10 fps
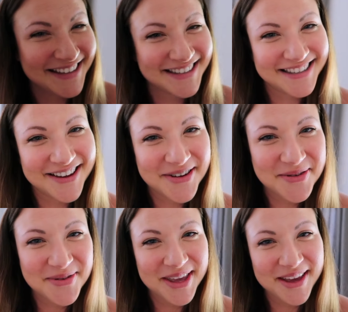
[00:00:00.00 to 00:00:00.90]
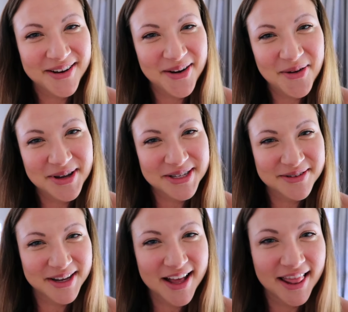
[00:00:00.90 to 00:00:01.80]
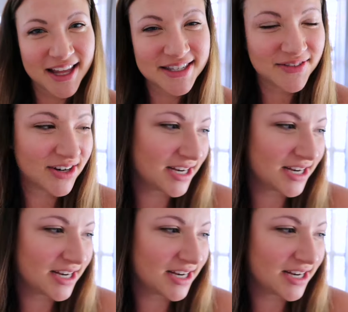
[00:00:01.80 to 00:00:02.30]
So we are always doing lots of